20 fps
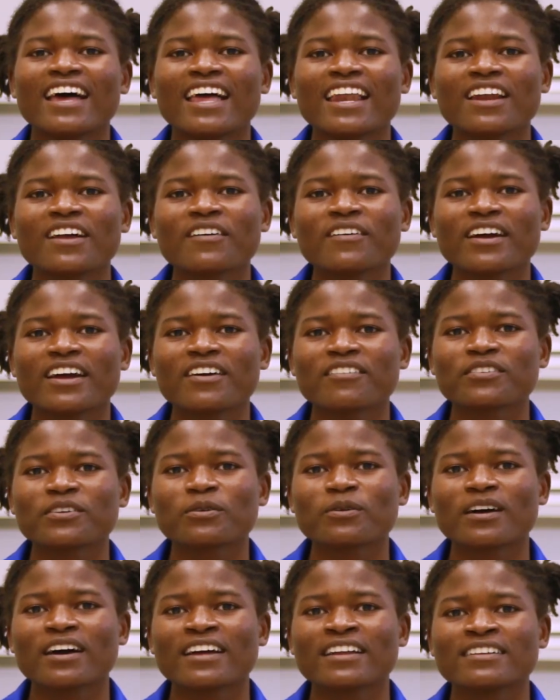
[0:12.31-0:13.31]
Hello
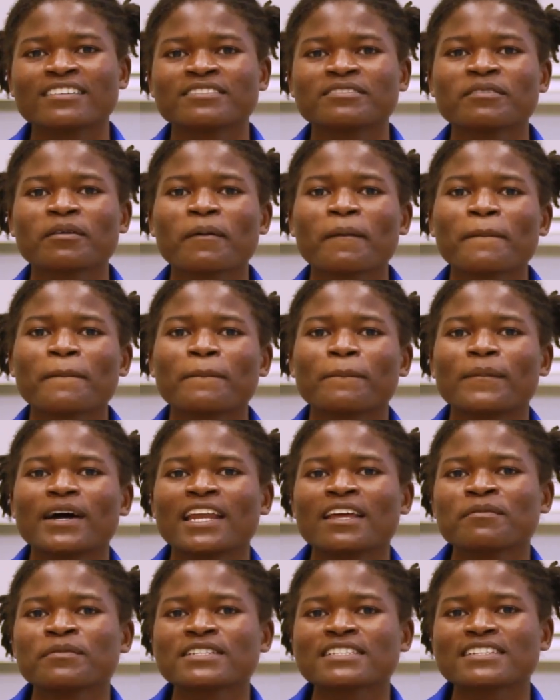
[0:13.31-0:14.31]
everyone, my
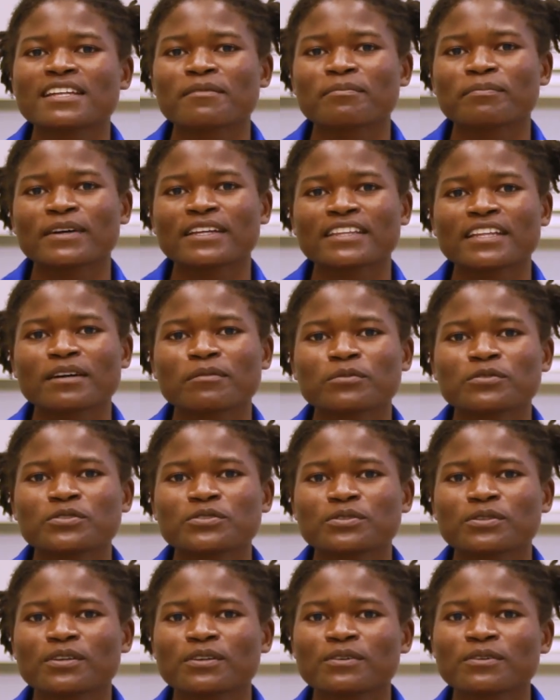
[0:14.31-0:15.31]
name is Ndapanda
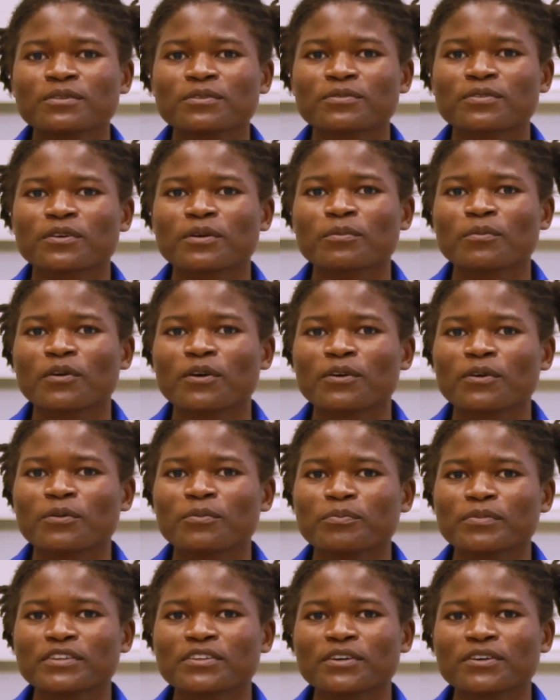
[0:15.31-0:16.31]
Mundjulu from
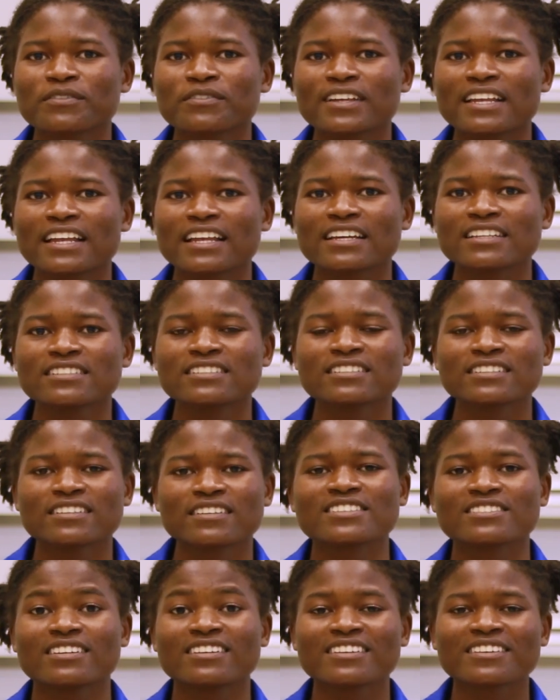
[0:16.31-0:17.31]
Olupito village
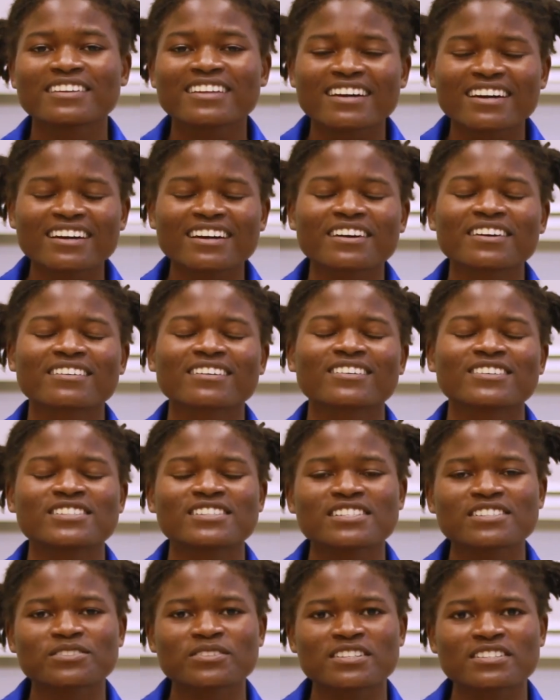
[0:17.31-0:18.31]
in the
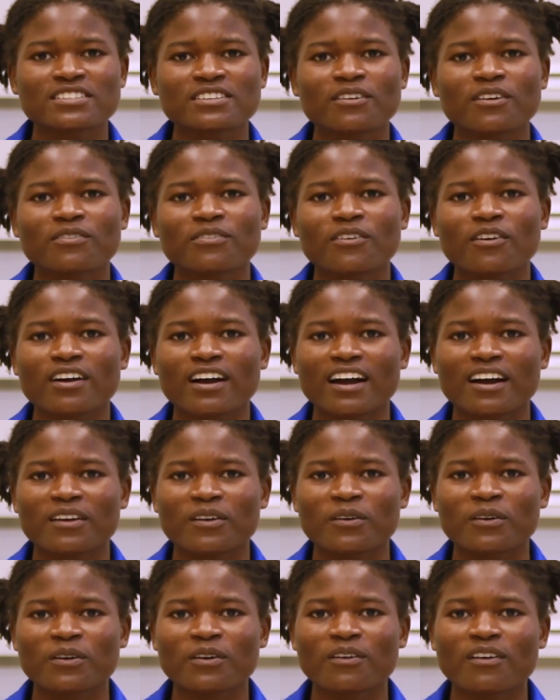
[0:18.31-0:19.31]
constituency of
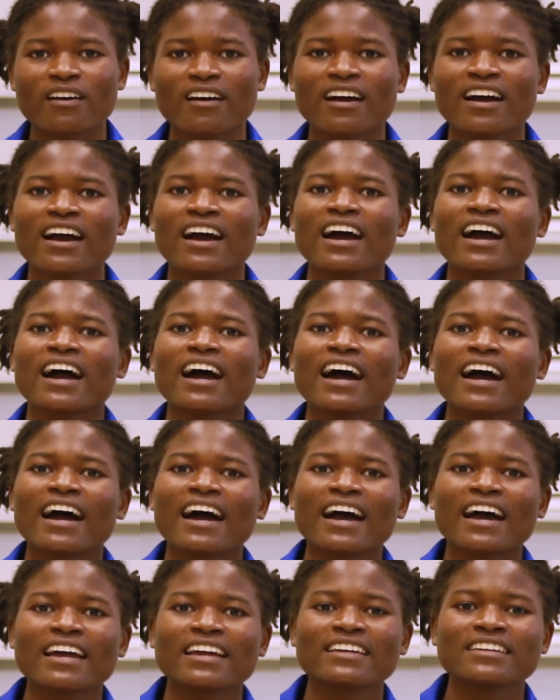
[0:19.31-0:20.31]
Okalongo.
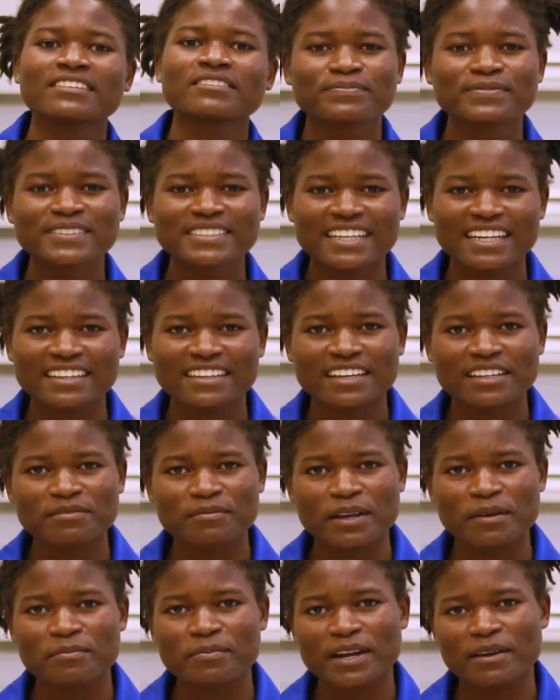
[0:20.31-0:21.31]
I started
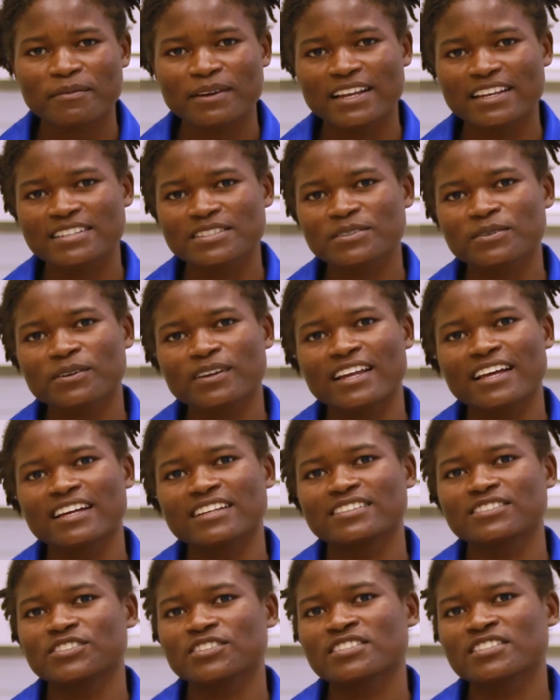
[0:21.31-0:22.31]
my primary school
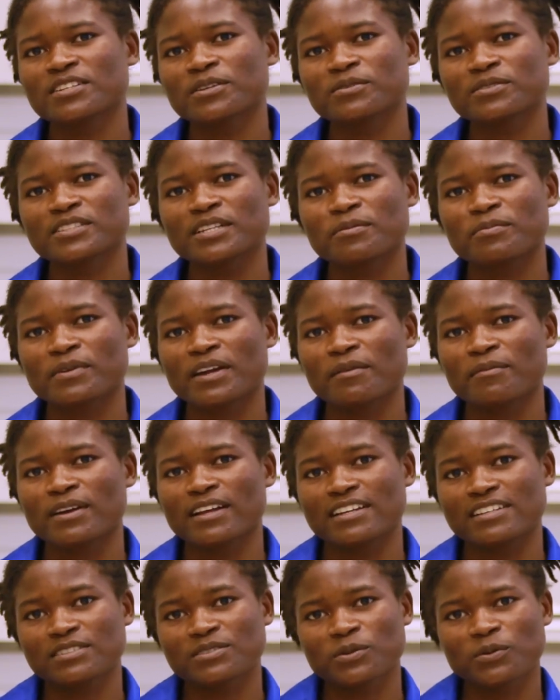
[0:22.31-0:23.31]
at John Shebuja
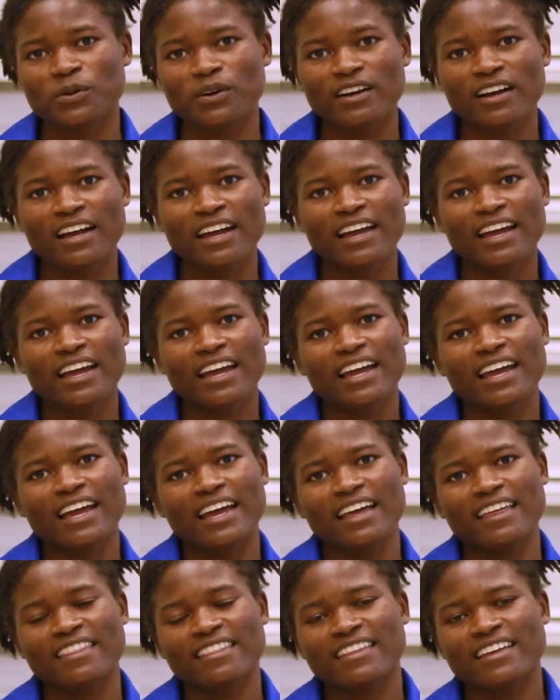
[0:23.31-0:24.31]
Primary School,
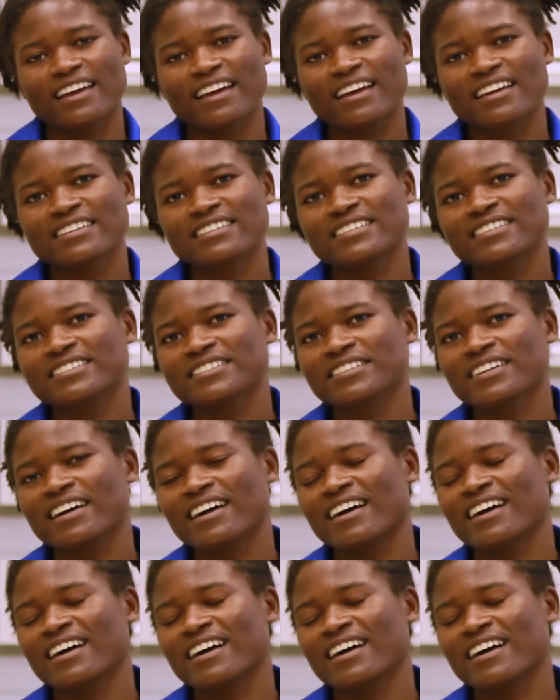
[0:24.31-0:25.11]
and then